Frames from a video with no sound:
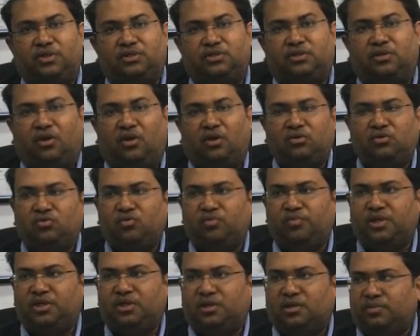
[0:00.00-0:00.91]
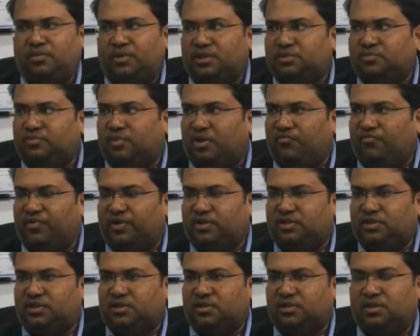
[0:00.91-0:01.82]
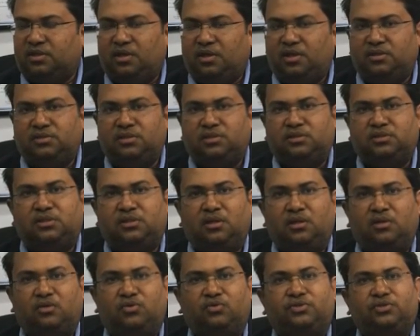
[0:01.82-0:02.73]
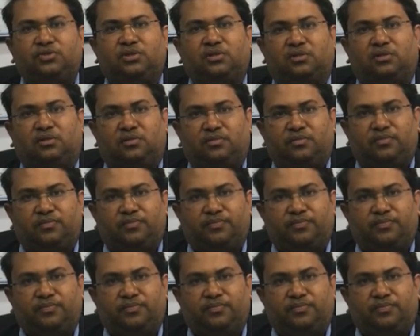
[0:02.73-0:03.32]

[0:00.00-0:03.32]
is not to be termed as manufacture is still a question.